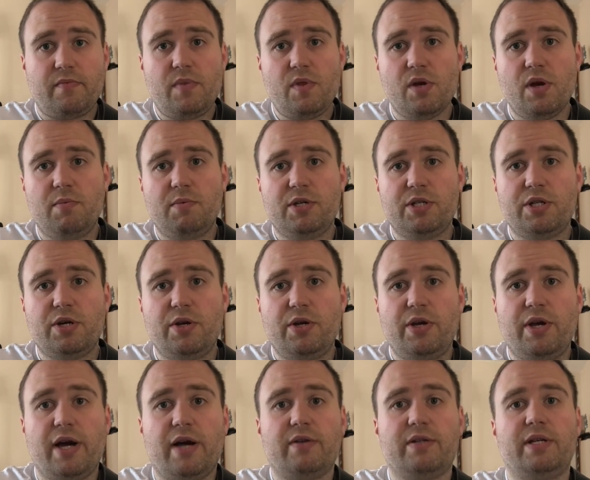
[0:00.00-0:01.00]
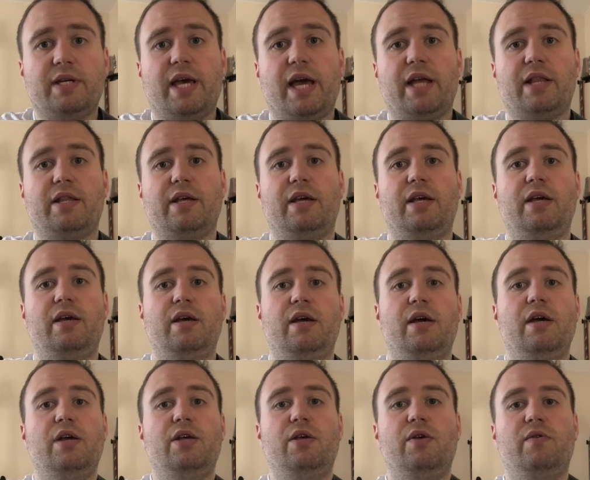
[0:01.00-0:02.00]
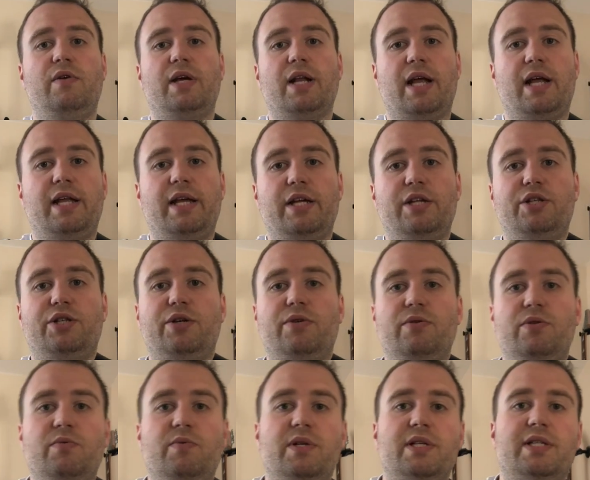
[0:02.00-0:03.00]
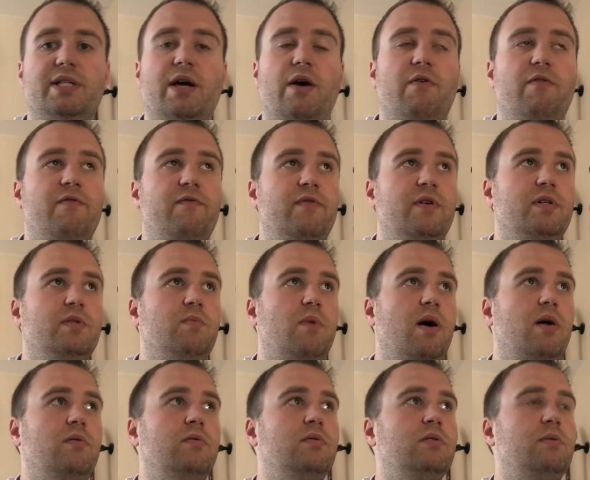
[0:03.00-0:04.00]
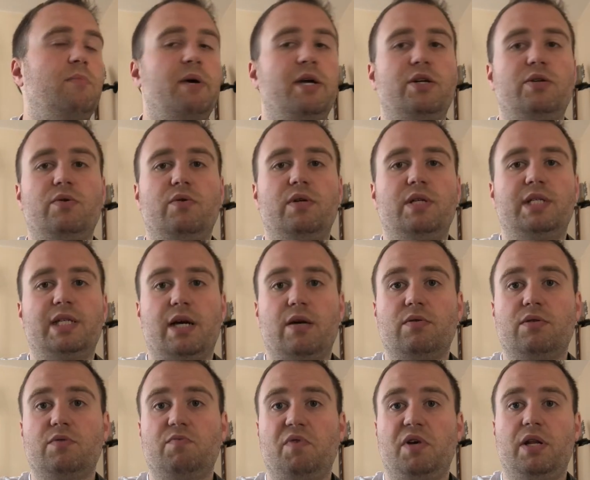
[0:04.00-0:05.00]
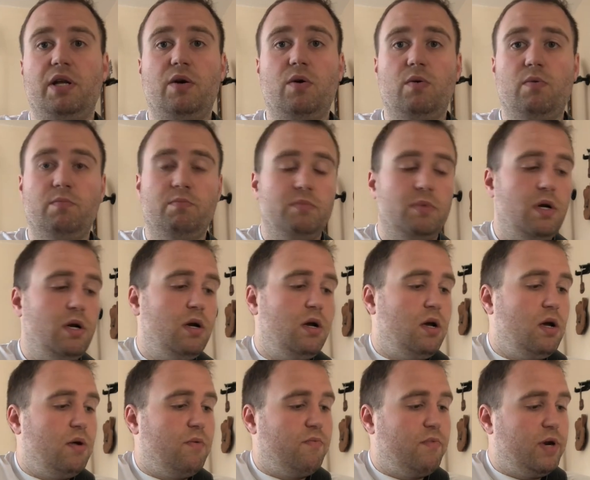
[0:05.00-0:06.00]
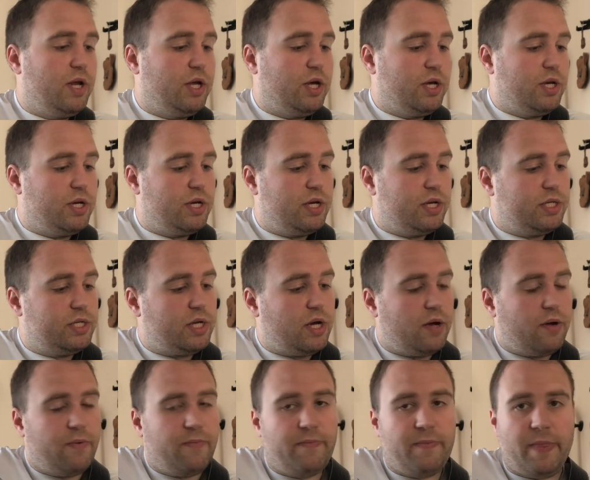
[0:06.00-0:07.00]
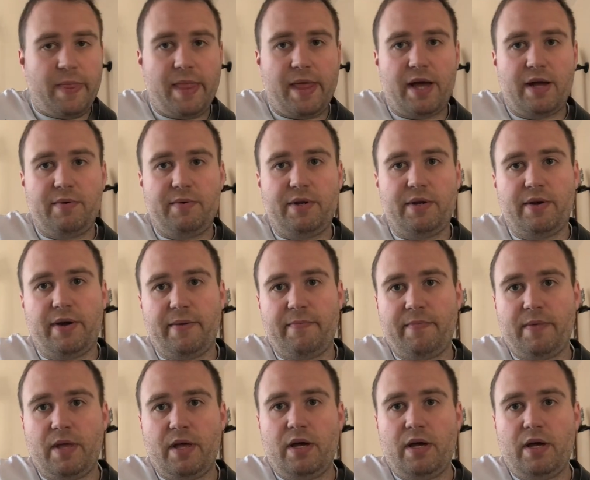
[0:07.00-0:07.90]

I'm going to show you how to get the ukulele in tune to itself as well, to make sure it sounds really cool and really good. So, how do we do it?